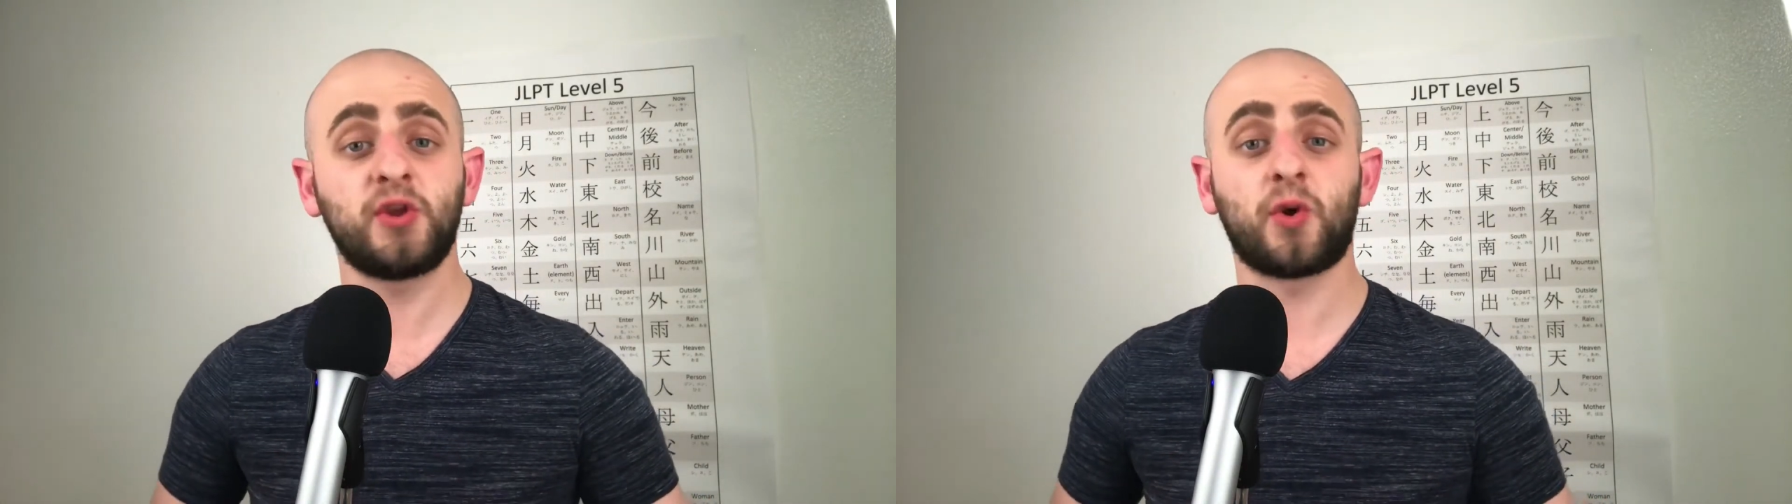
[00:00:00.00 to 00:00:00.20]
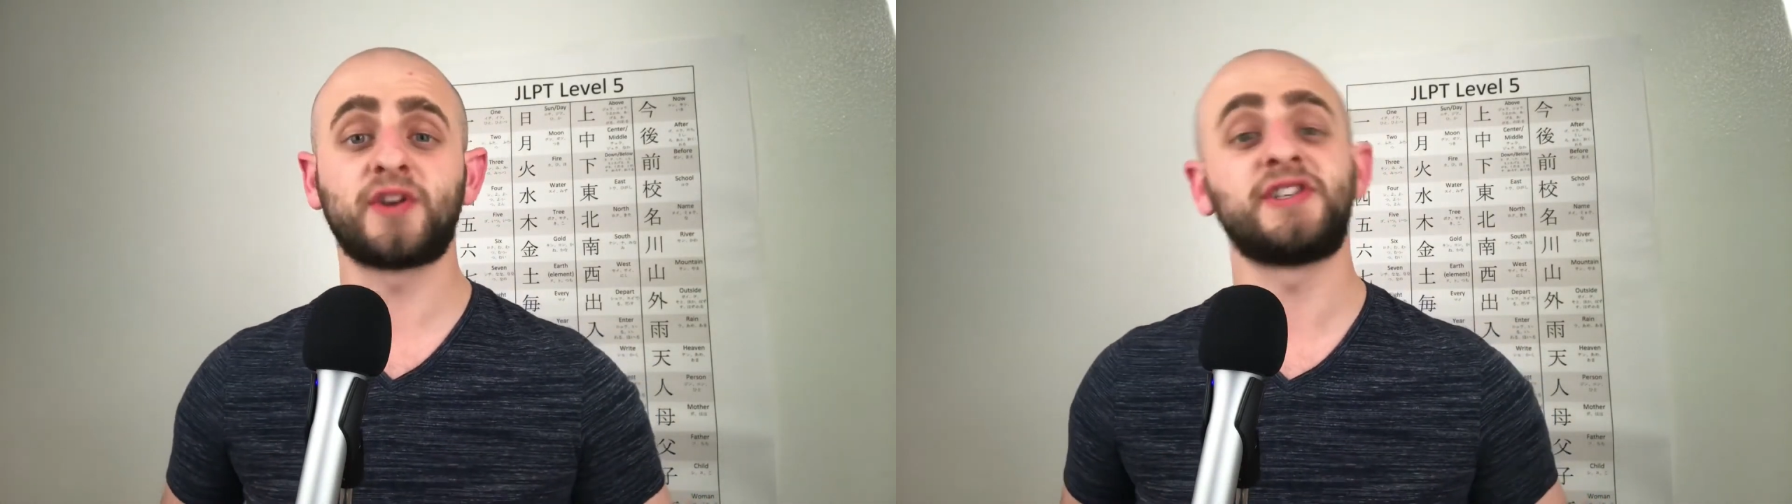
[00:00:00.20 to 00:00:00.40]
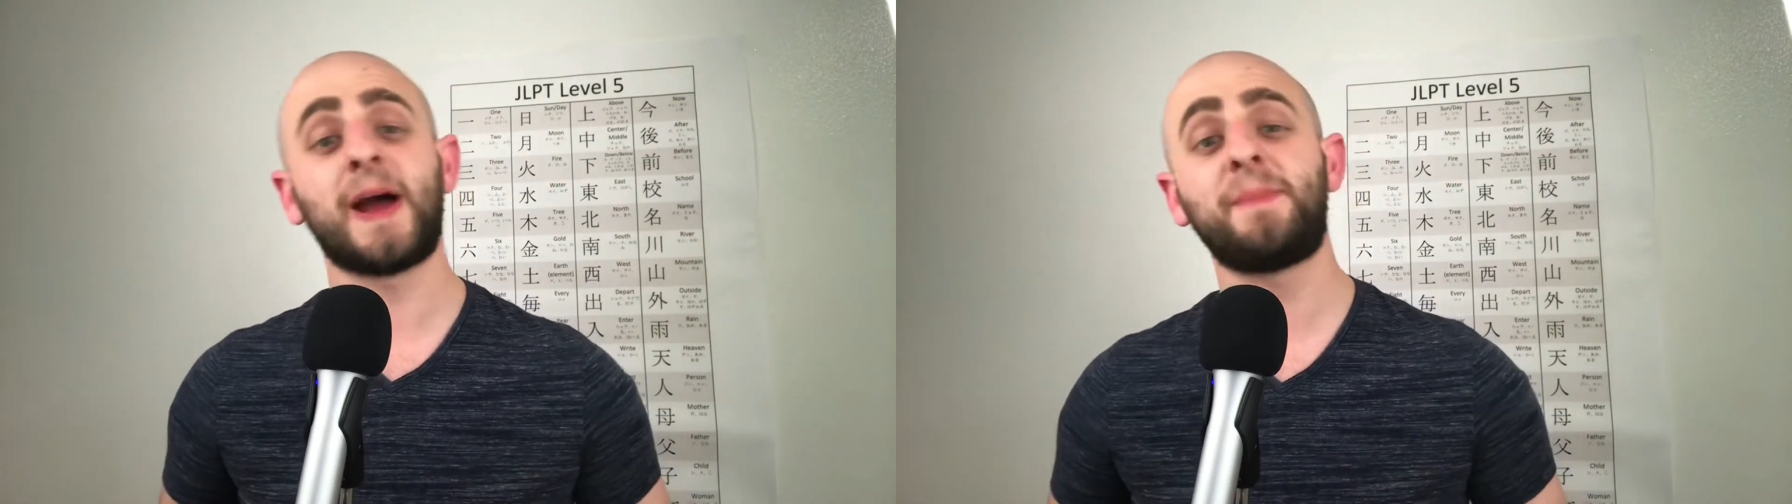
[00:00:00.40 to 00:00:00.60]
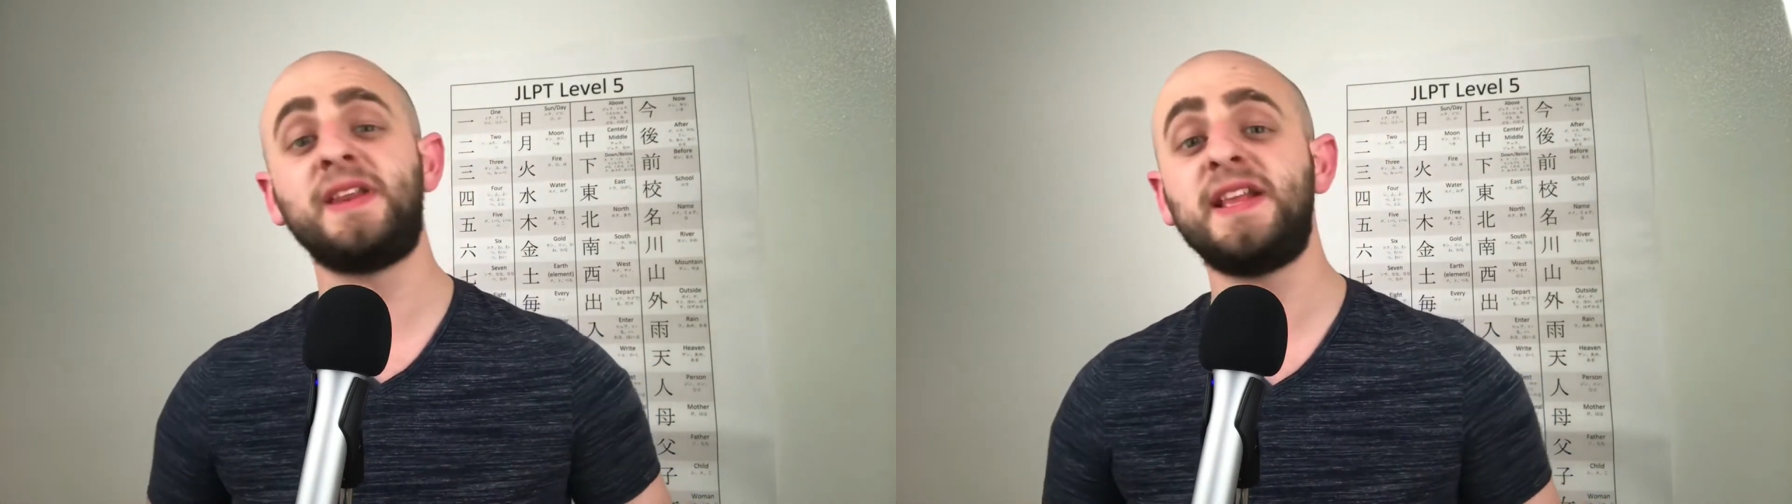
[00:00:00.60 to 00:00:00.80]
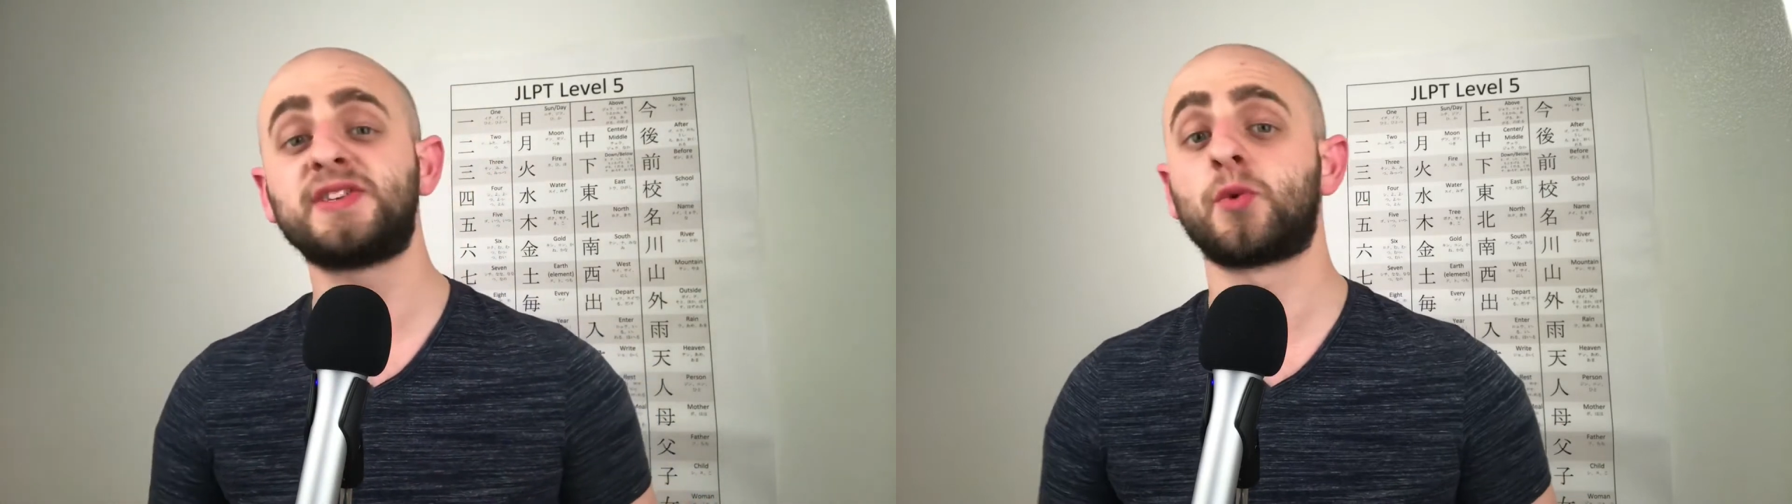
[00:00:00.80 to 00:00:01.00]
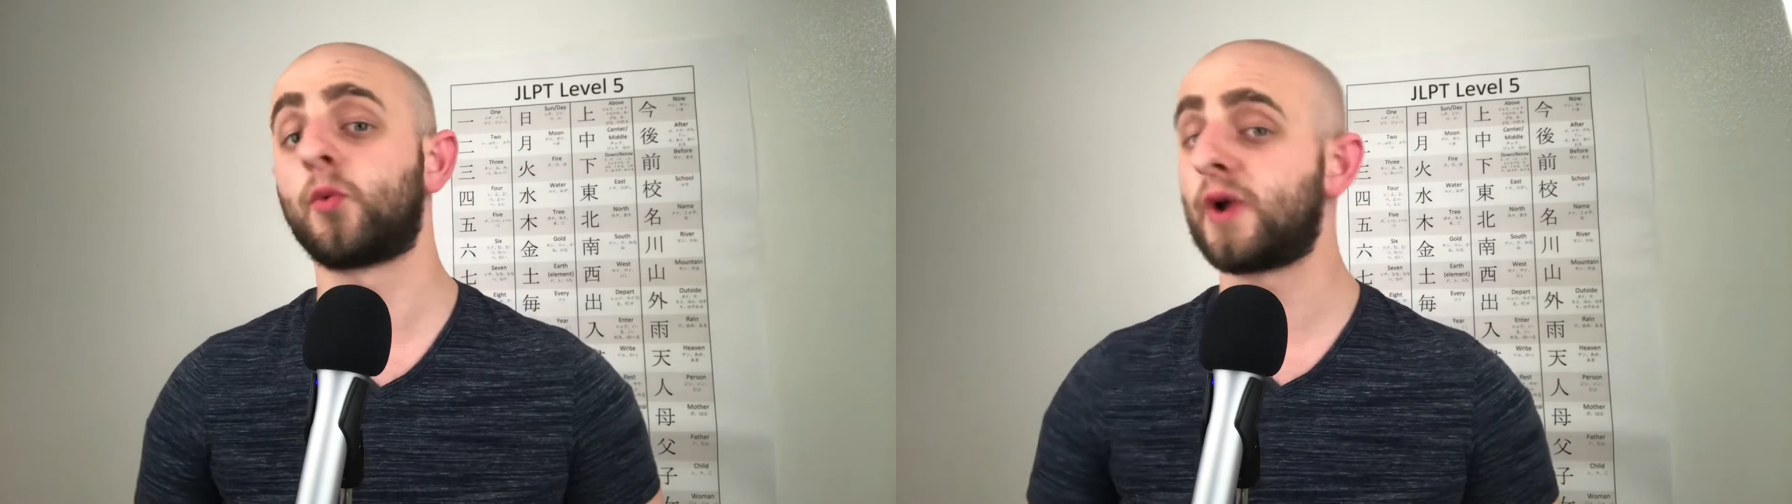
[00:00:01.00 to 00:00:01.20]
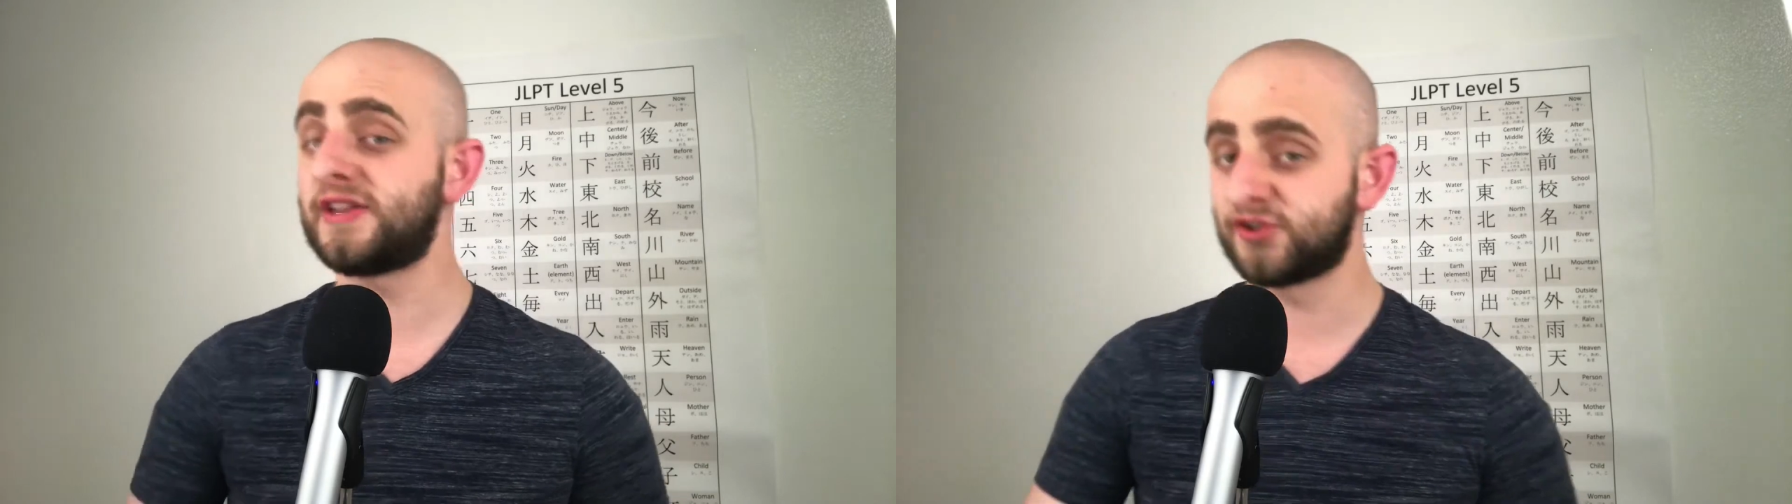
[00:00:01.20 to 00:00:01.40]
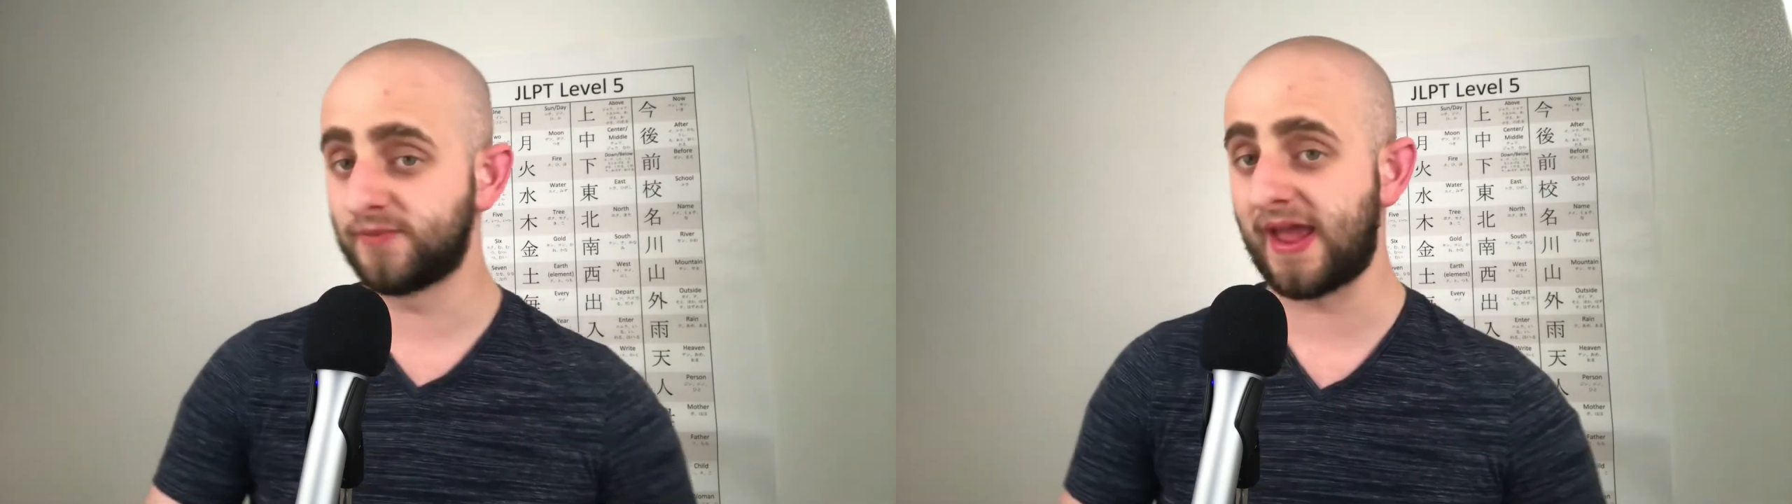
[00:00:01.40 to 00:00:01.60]
your Japanese
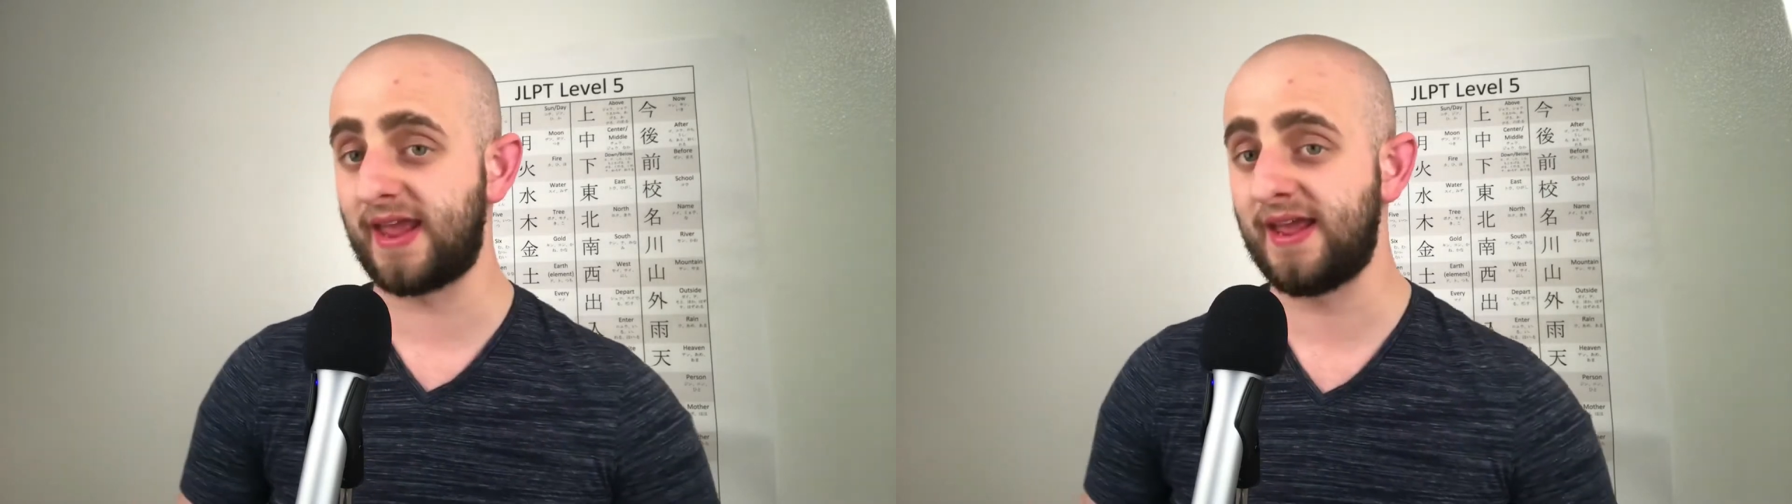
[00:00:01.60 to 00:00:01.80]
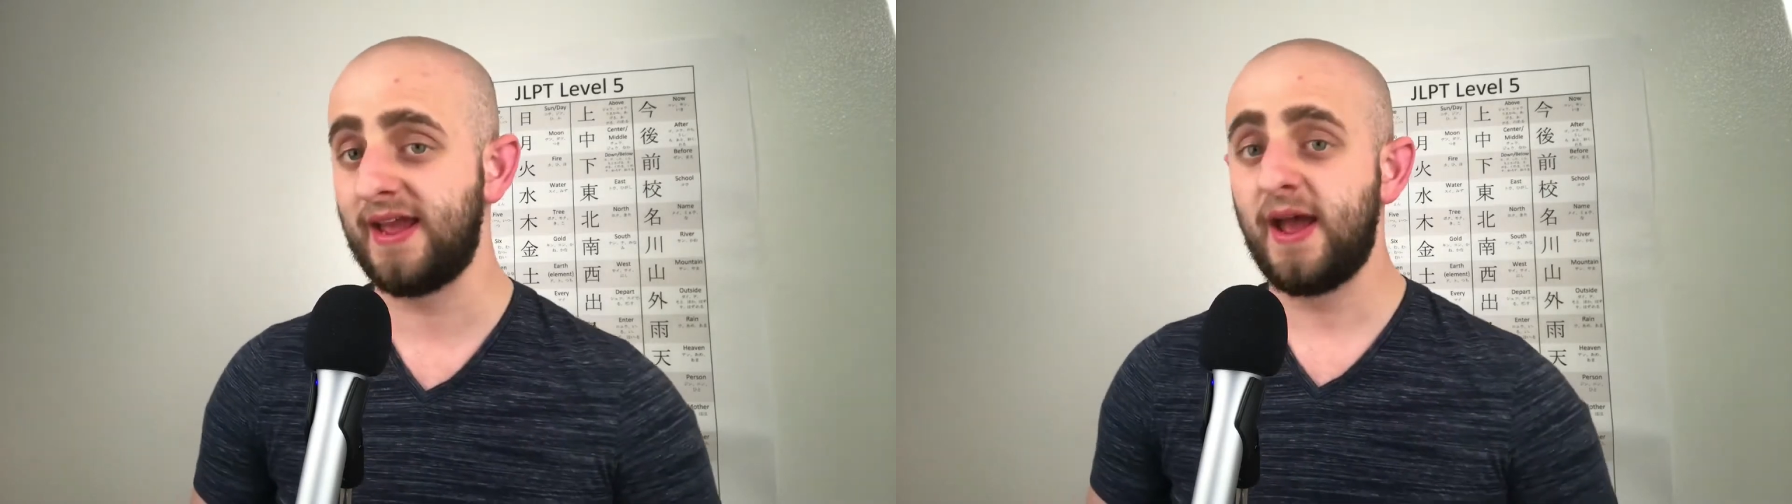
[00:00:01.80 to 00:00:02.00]
resume.